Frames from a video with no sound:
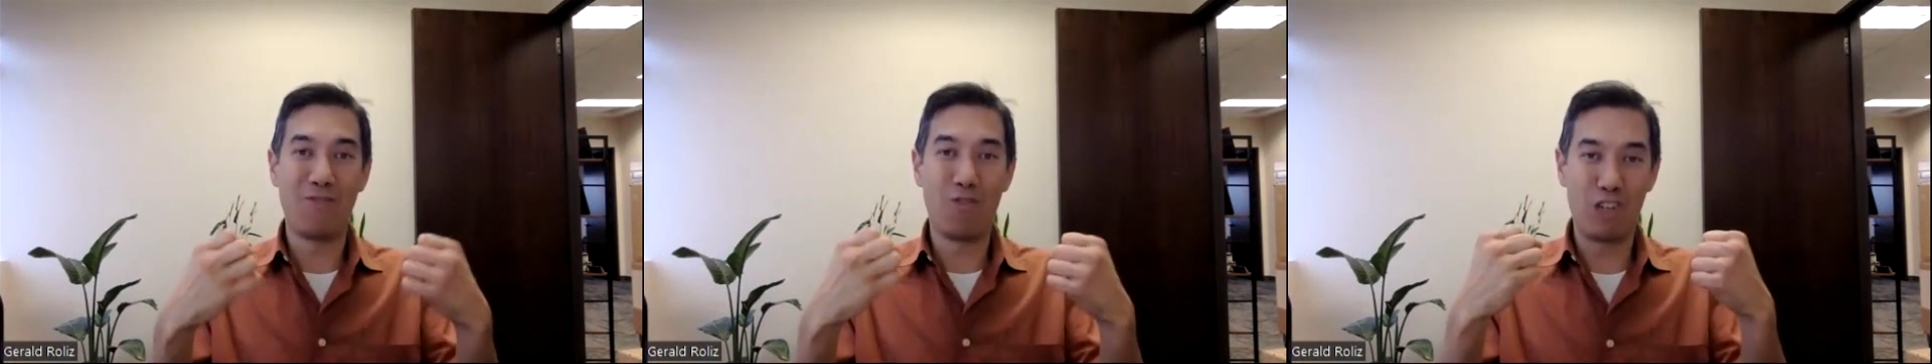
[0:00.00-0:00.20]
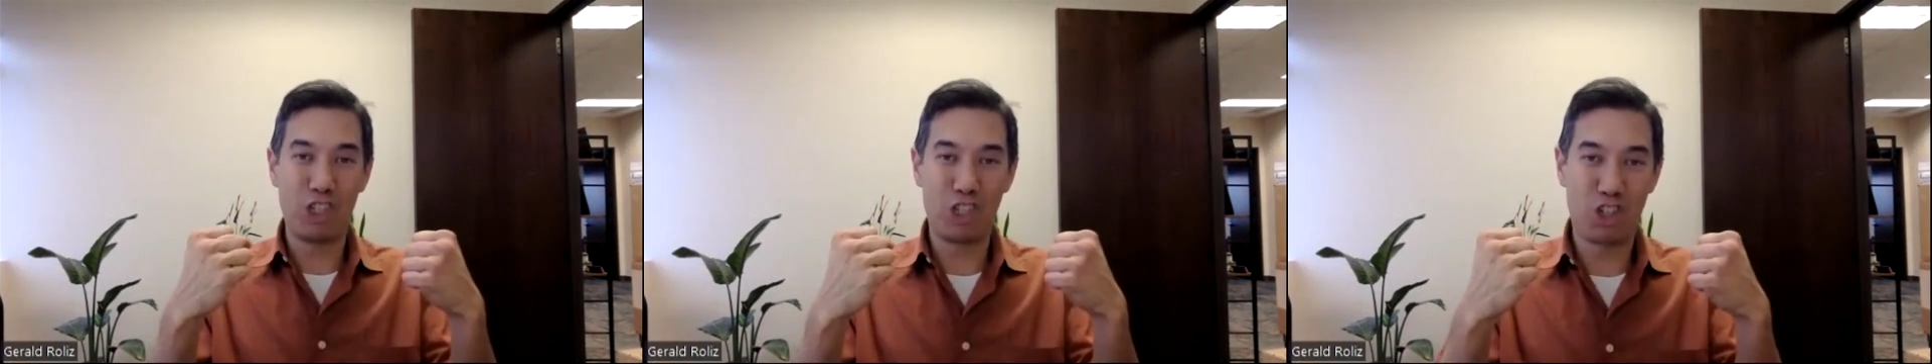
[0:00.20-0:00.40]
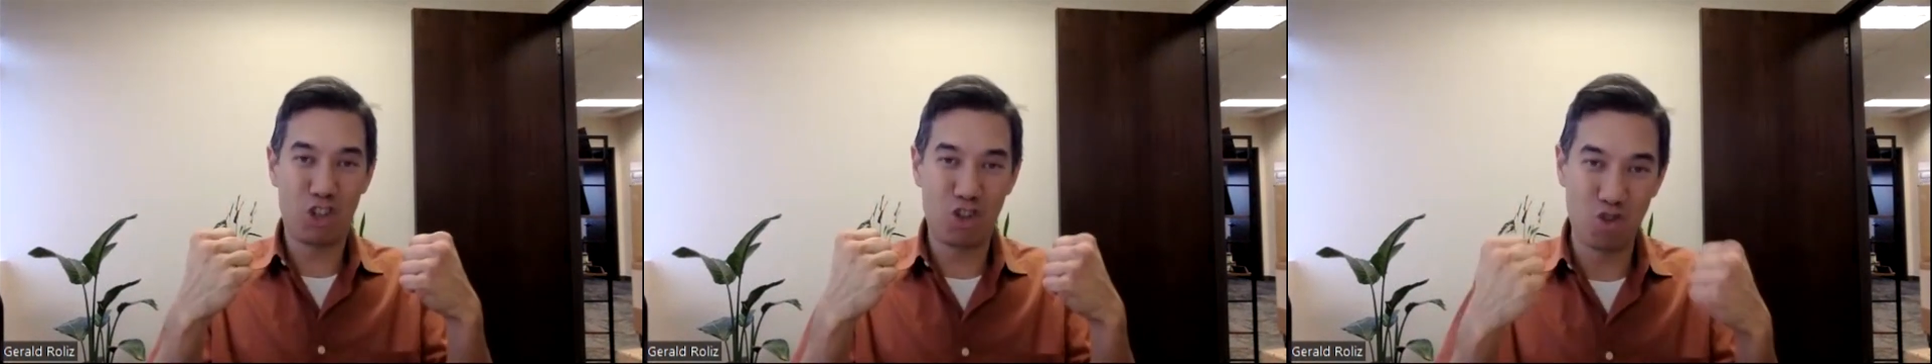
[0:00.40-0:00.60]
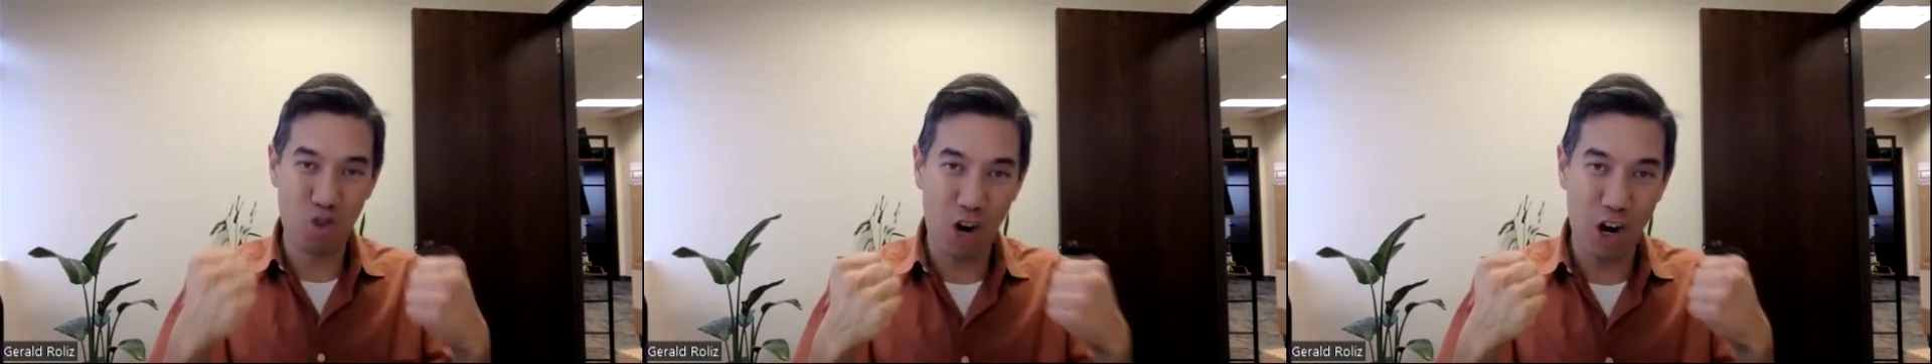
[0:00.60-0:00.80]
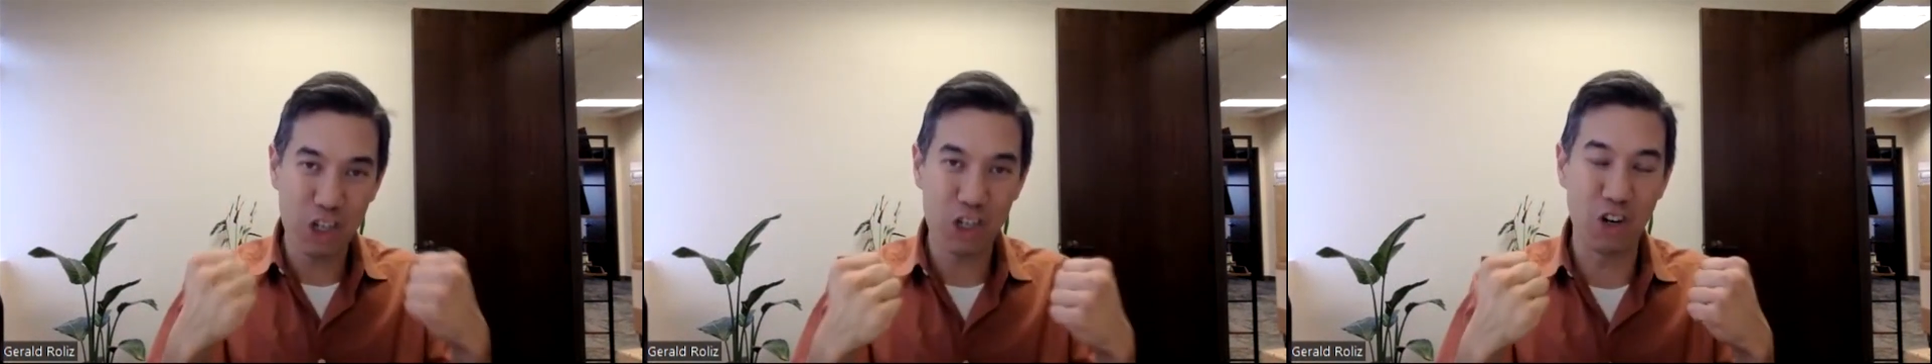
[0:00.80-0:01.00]
for
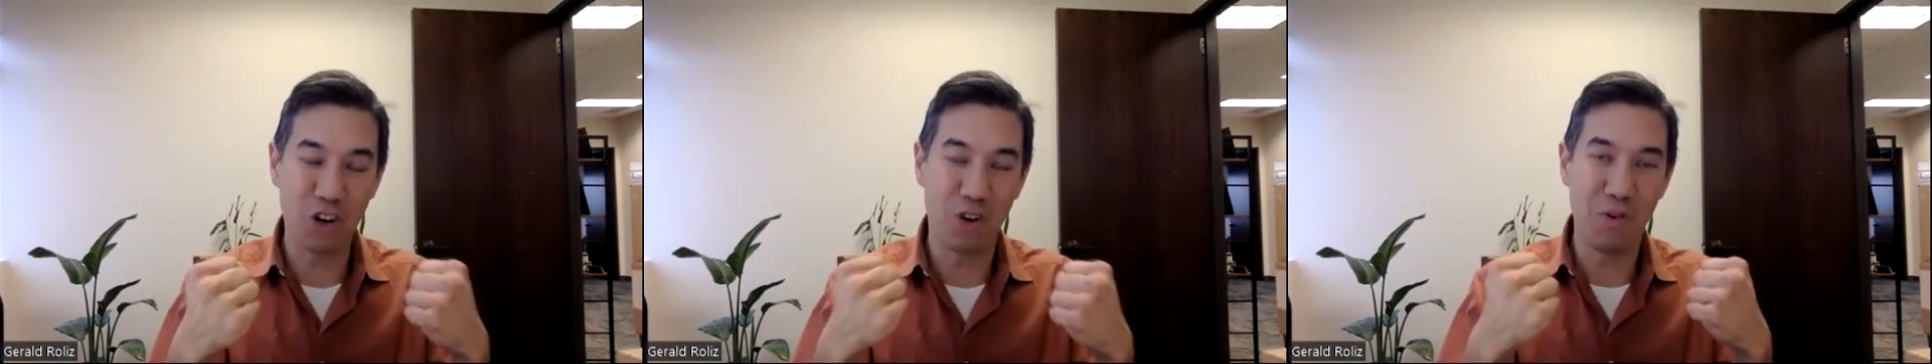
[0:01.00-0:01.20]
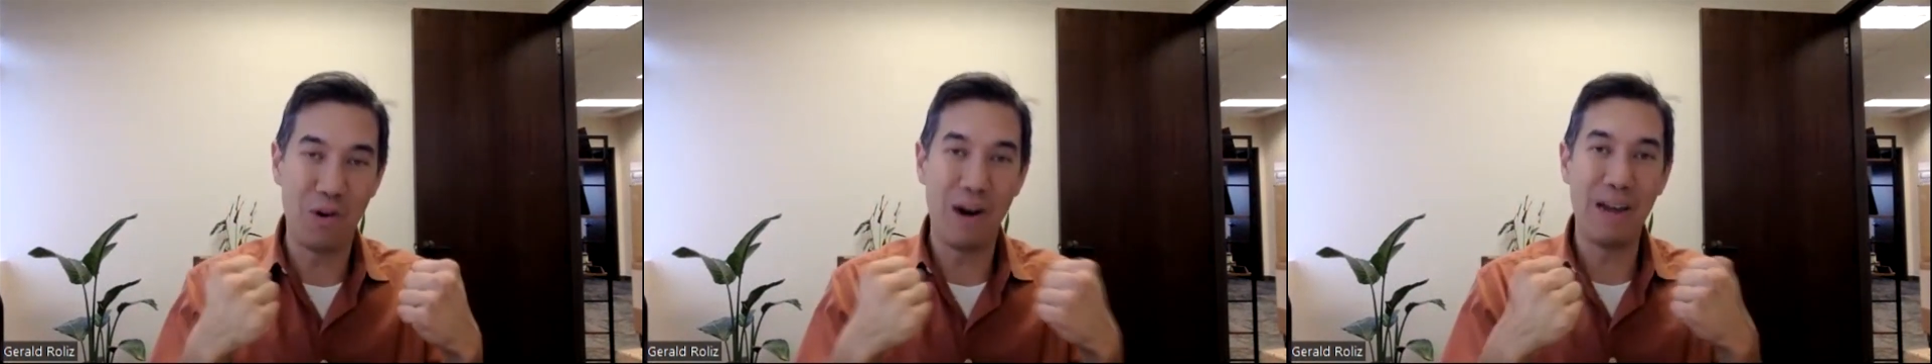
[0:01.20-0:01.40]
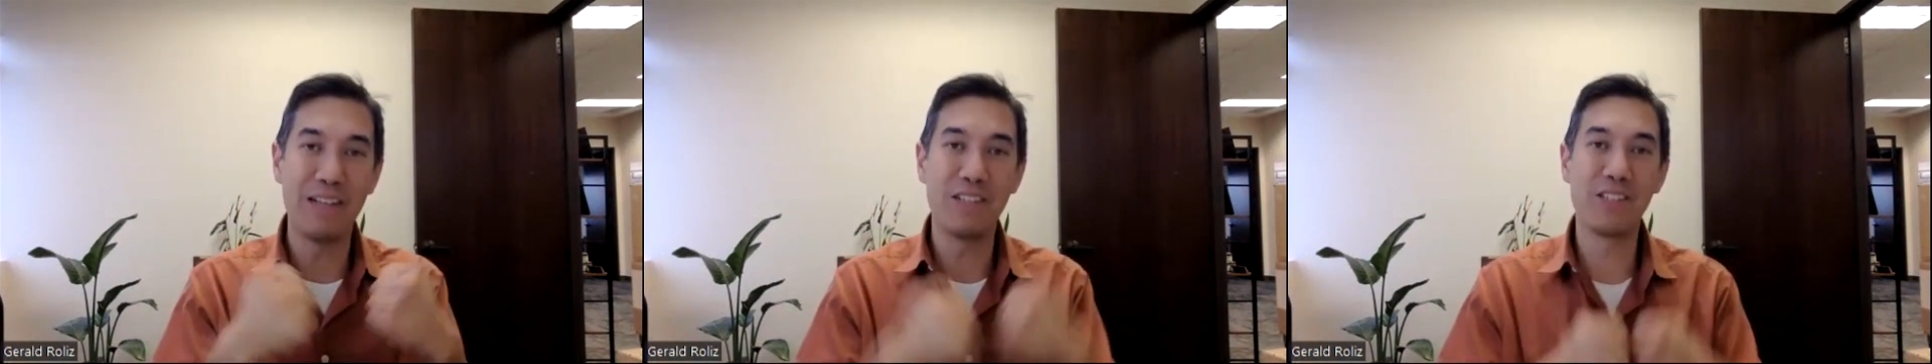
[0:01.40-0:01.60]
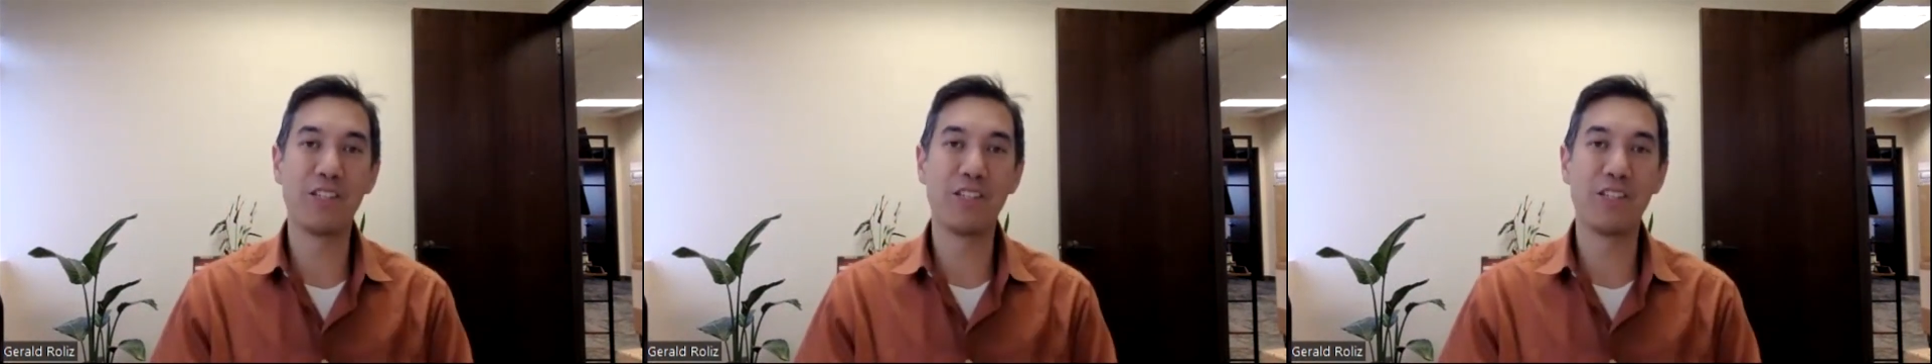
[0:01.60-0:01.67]
structure, right?